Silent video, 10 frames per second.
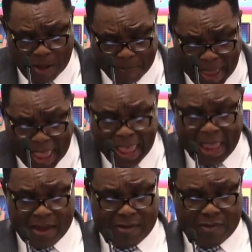
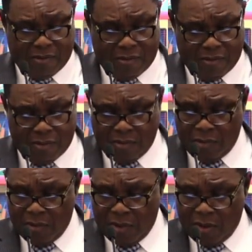obey.
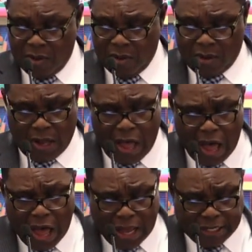
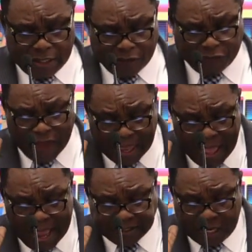God in the faith
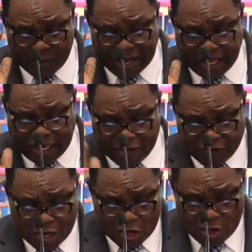has already
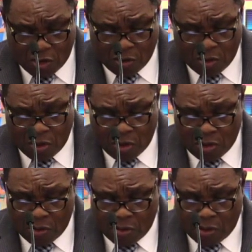given you.
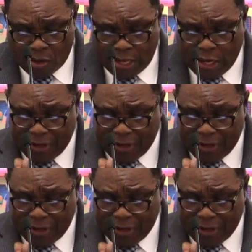He will